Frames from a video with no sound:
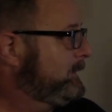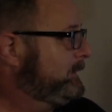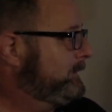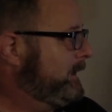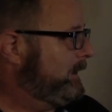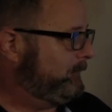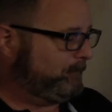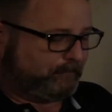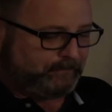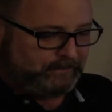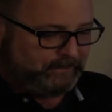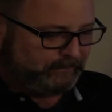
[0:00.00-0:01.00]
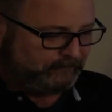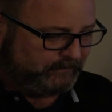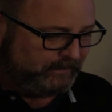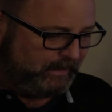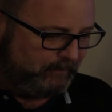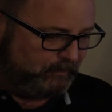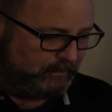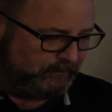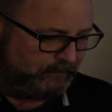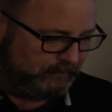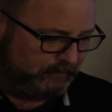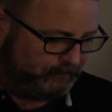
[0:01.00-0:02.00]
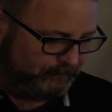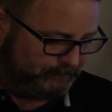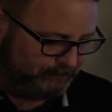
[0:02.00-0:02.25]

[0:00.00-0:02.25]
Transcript: Now, the next thing I want to do